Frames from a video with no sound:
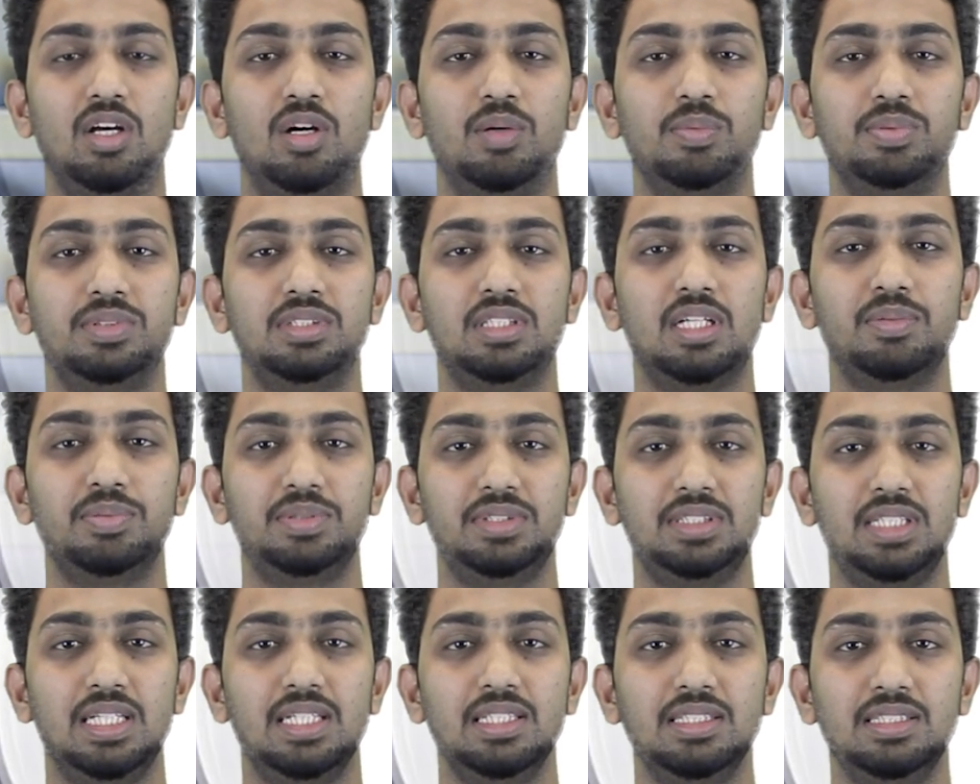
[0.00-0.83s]
of
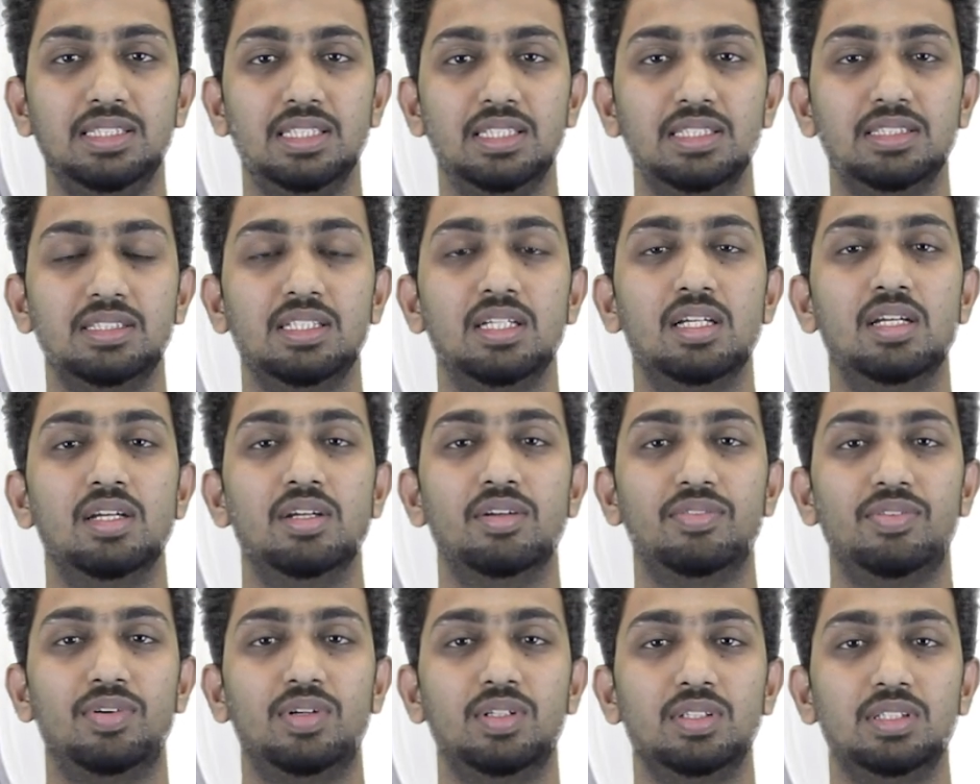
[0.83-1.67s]
substances
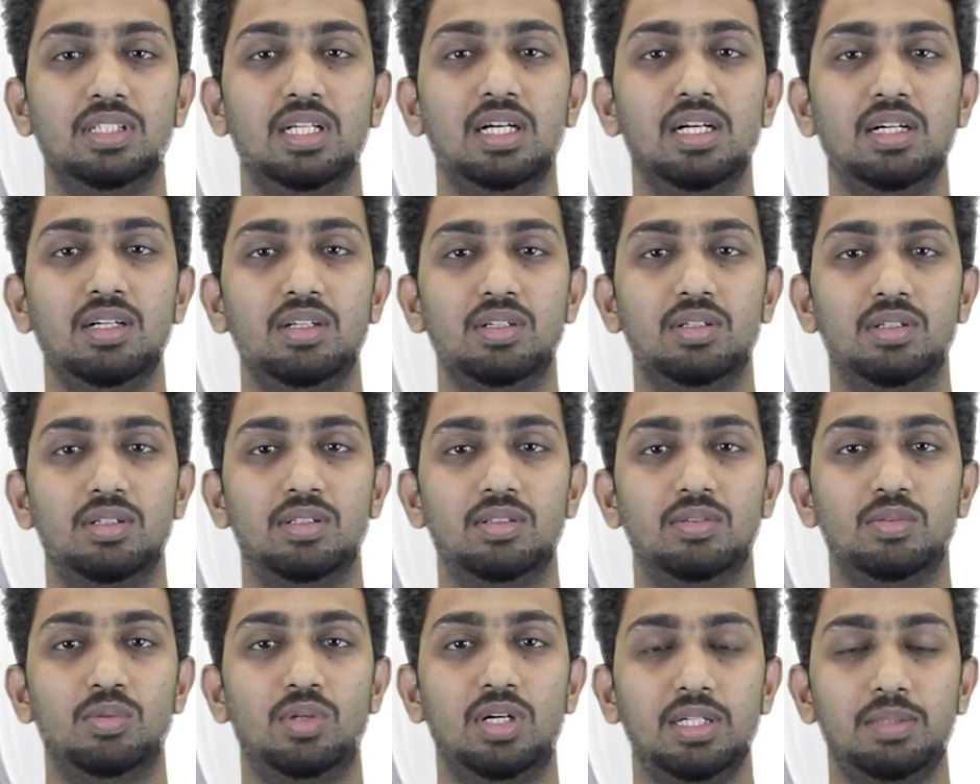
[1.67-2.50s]
for the
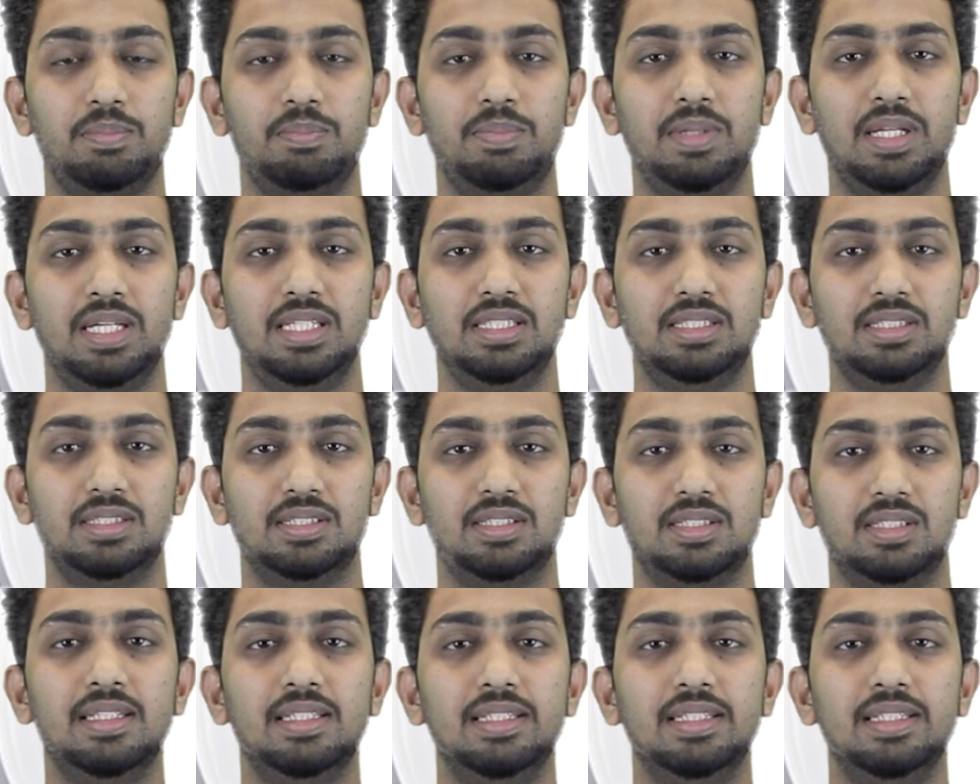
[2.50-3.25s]
workplace.